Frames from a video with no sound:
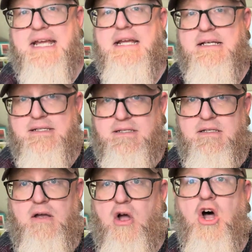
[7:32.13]
is
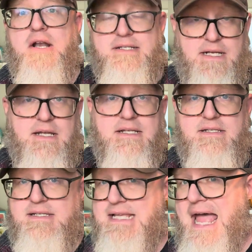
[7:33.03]
haunting. It's
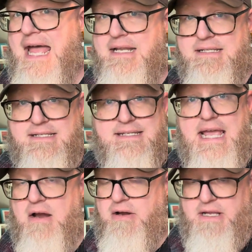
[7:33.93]
sad and
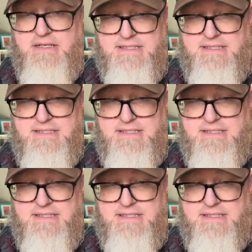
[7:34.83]
scary and